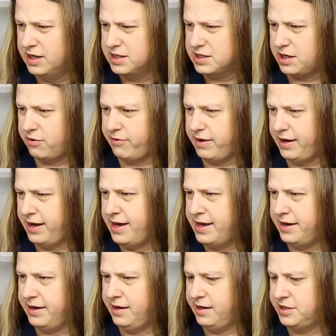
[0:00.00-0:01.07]
so I went
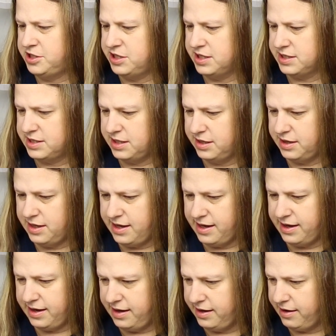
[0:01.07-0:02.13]
ahead and adjusted
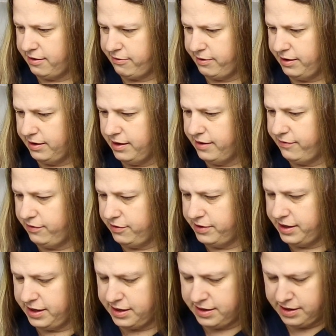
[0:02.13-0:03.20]
that and I re-leveled
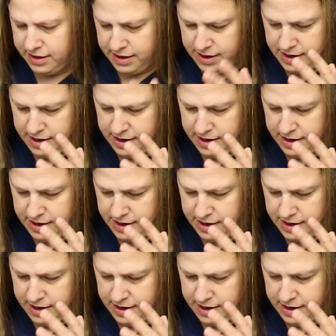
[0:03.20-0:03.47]
it,